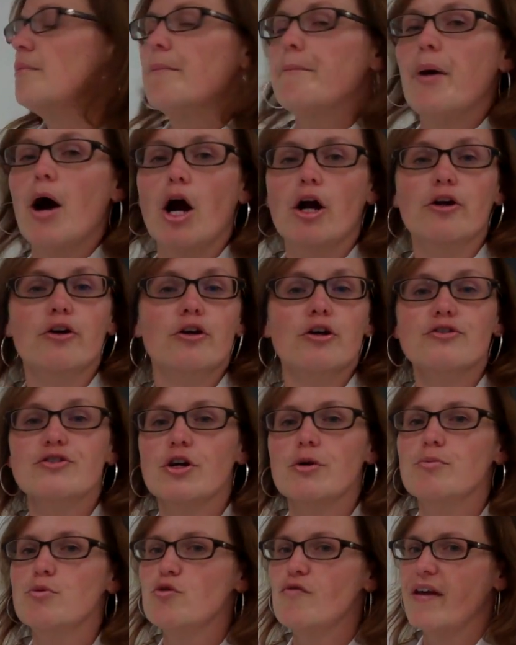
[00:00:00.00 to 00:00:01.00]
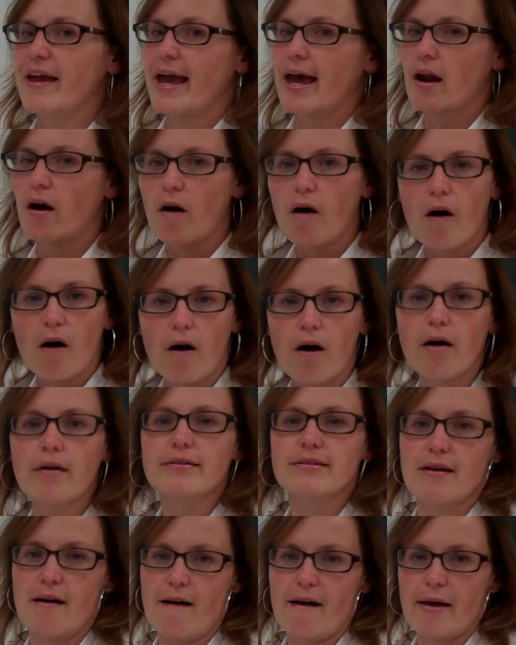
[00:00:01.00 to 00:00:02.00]
Particles are moving at
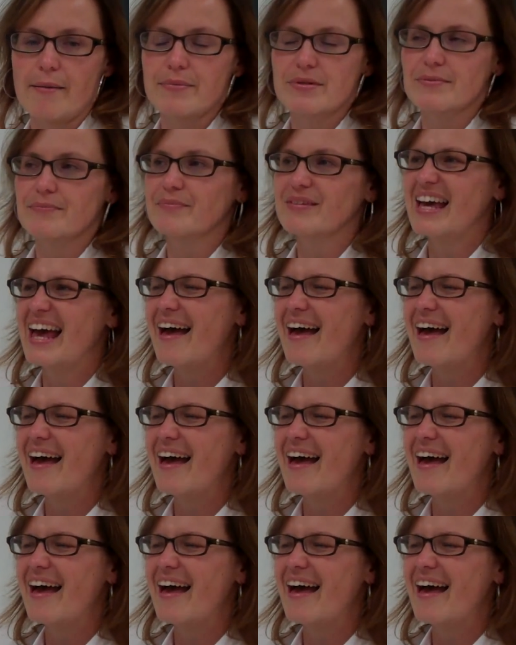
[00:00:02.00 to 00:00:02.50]
all times.